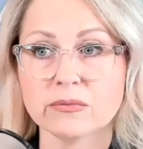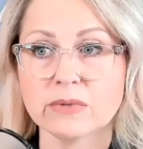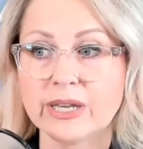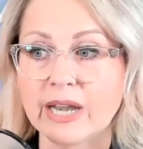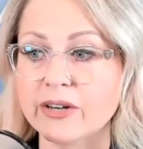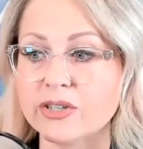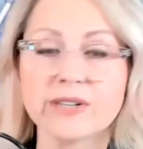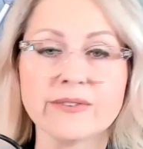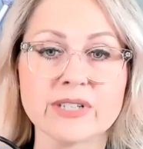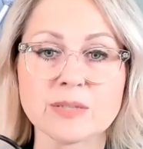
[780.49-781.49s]
an
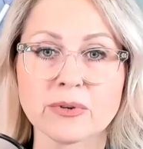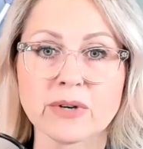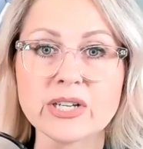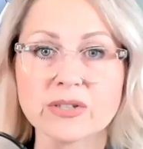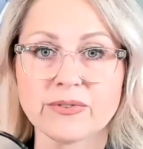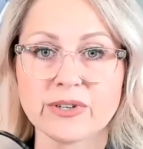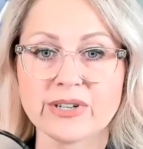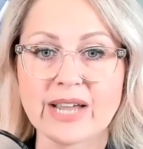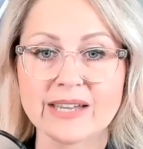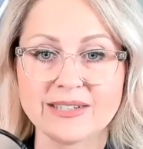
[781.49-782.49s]
energy of inspiration for your
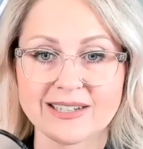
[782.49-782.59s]
dad to